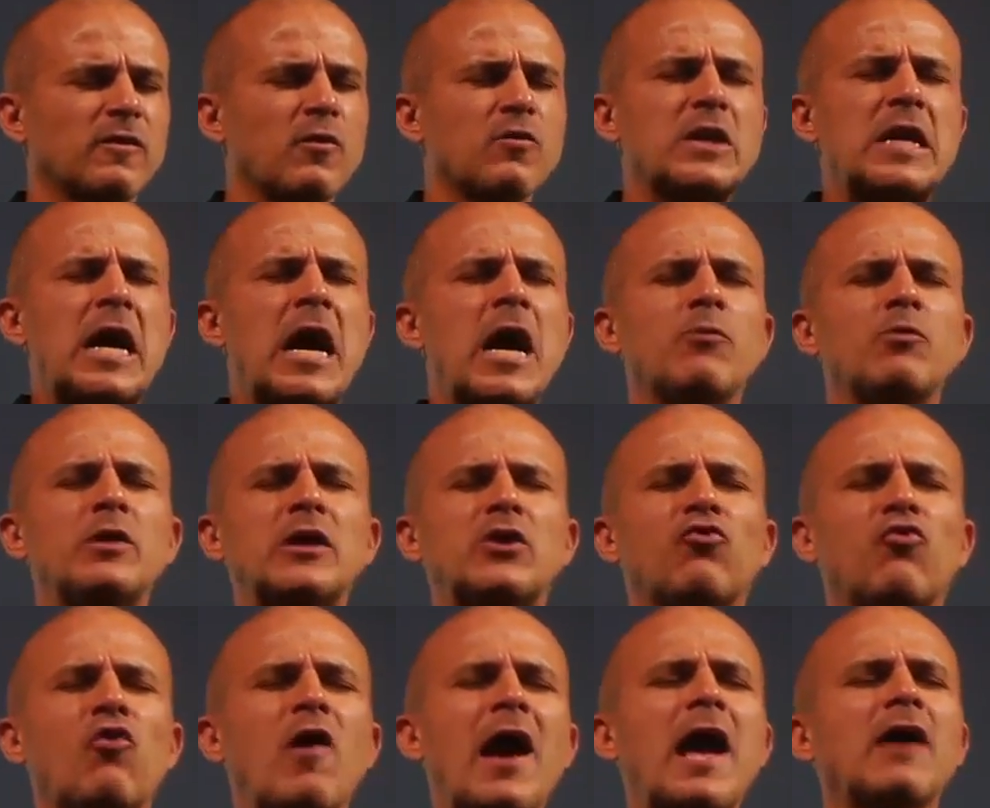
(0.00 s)
Oh God, we
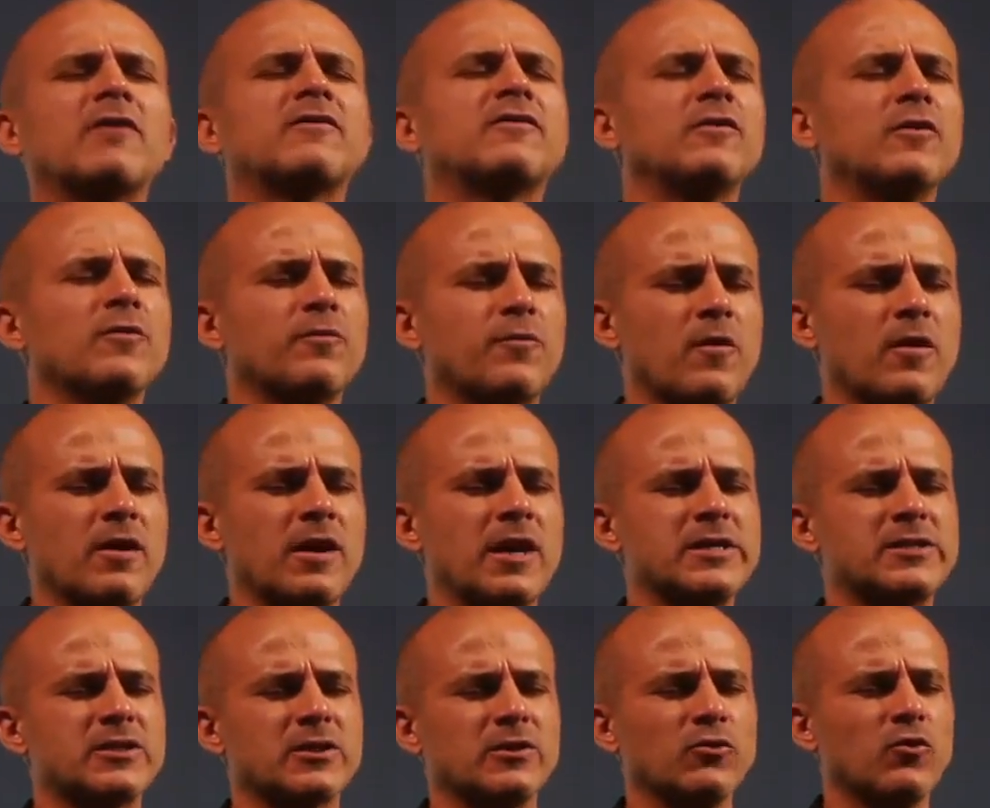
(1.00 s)
cry out to you for our
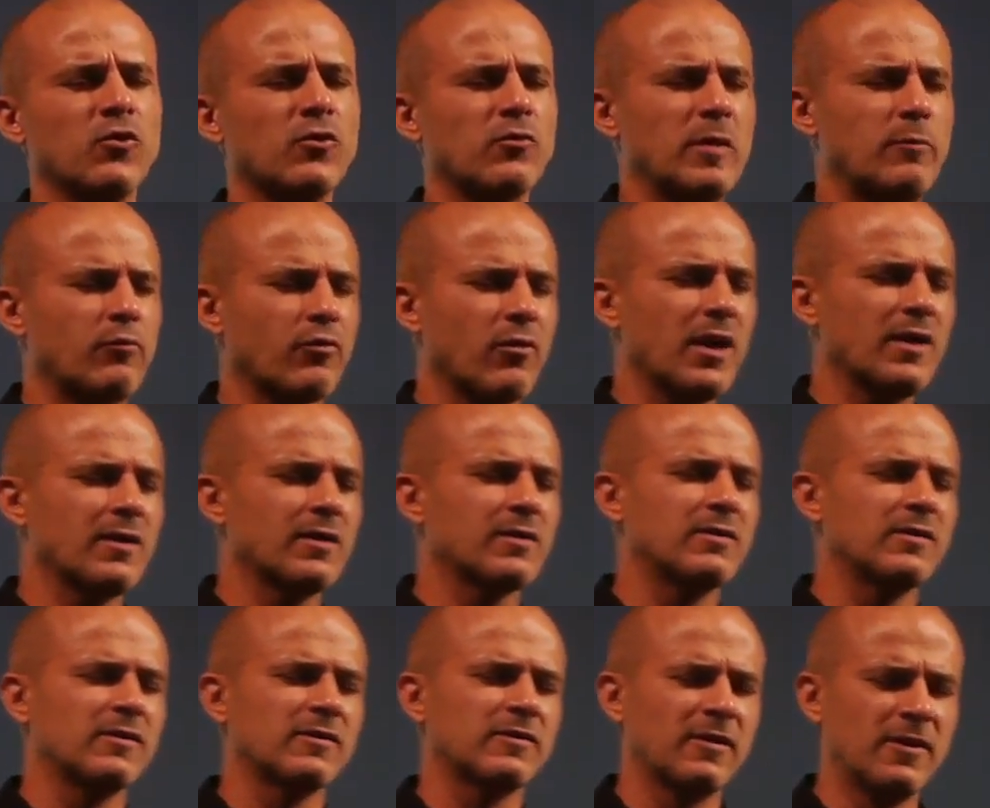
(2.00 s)
nation. Lord, we pray that
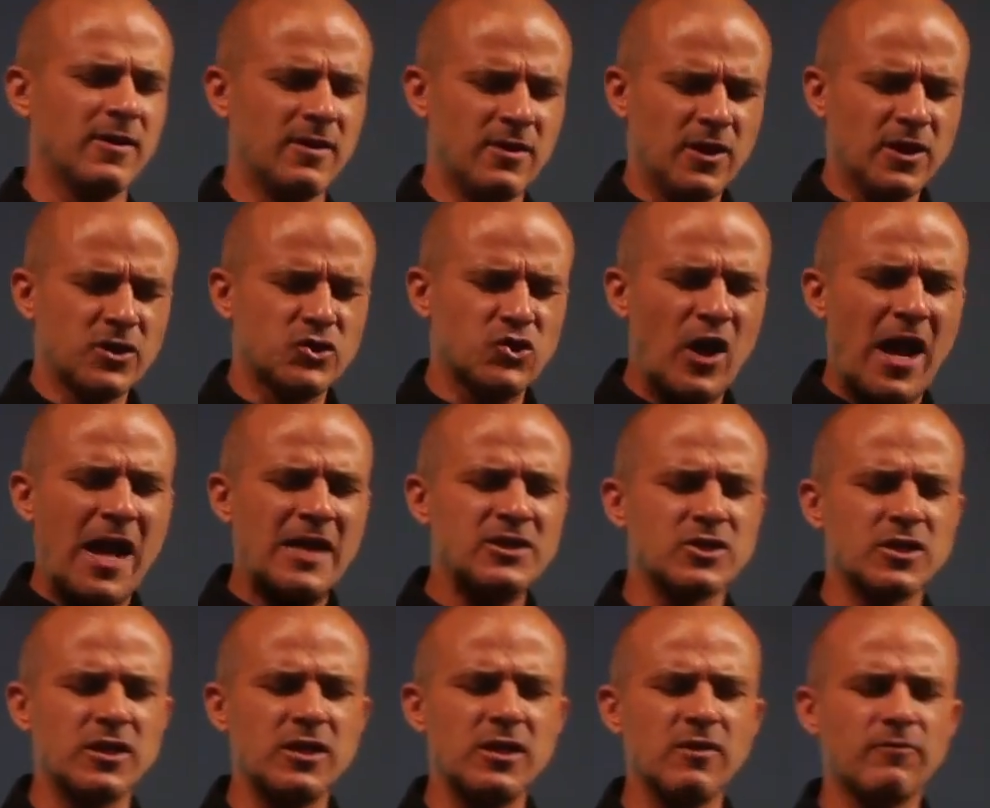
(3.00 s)
this
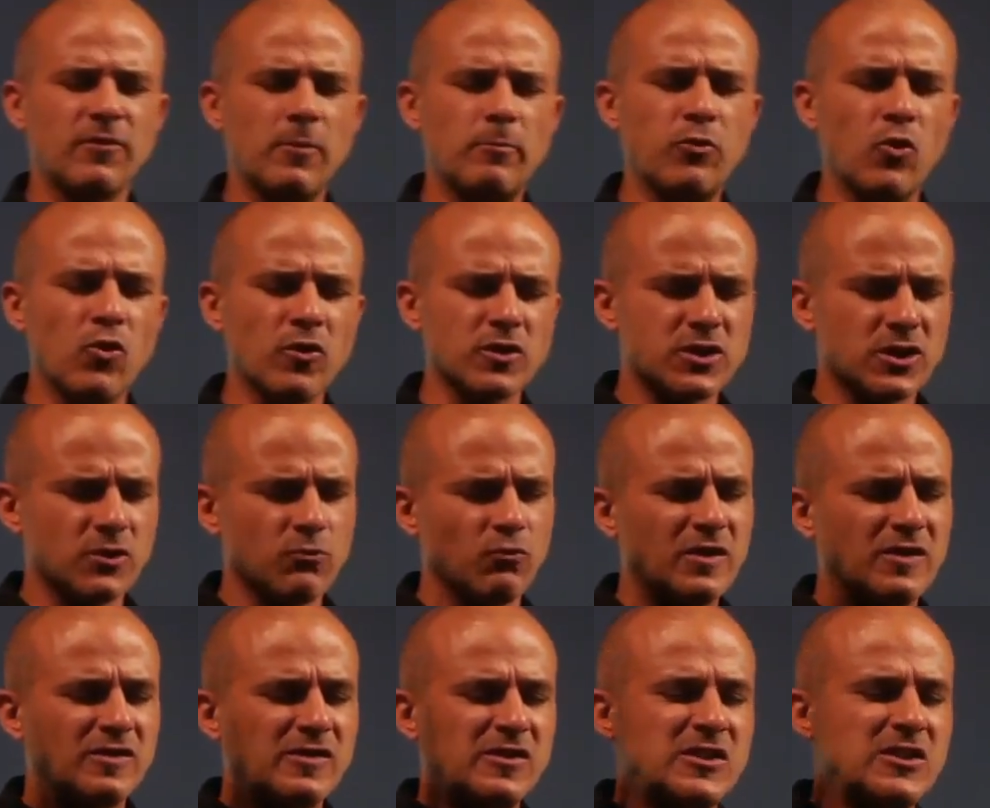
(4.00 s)
tragedy of abortion
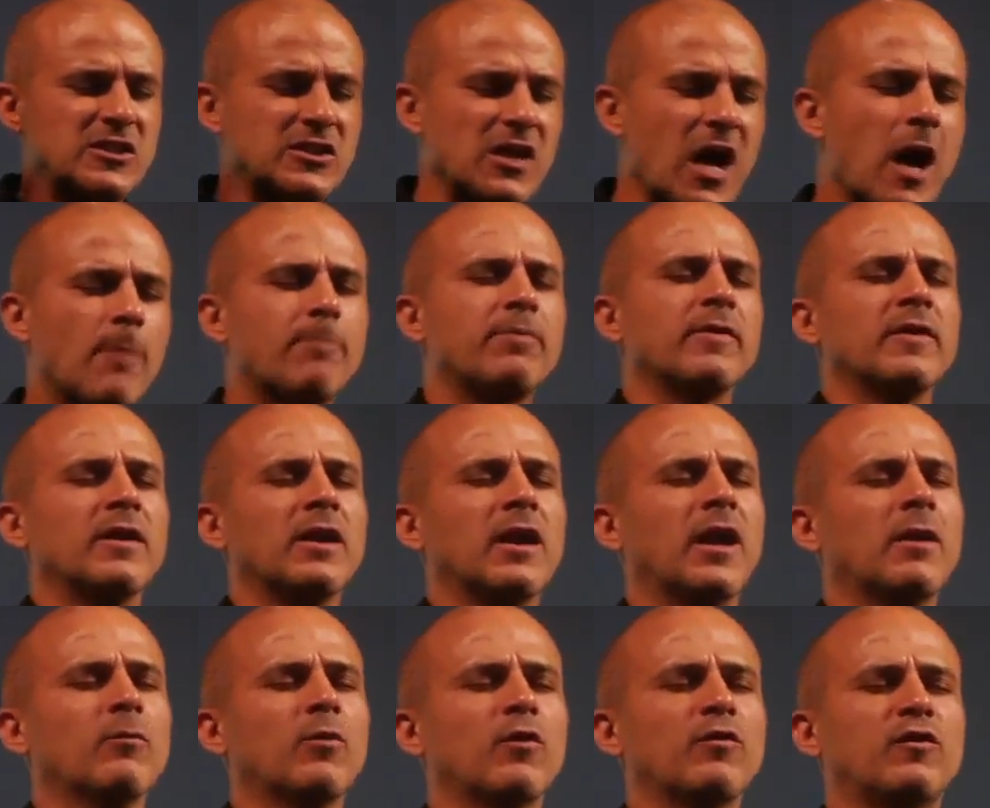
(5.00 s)
would stop in the
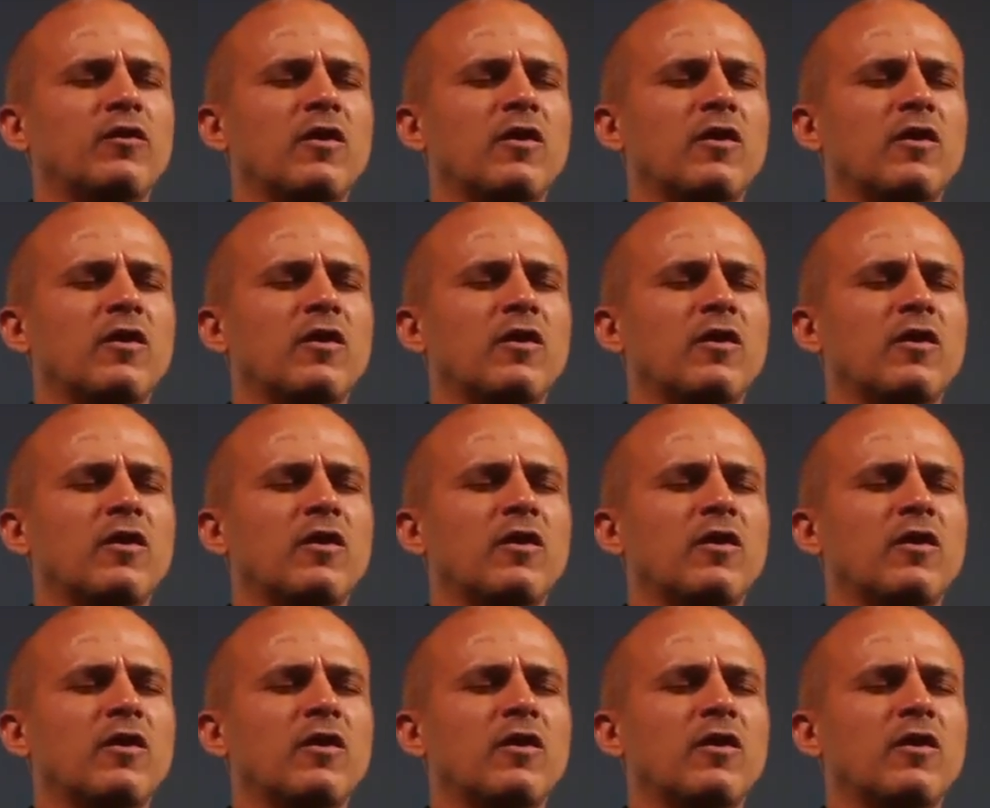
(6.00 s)
name of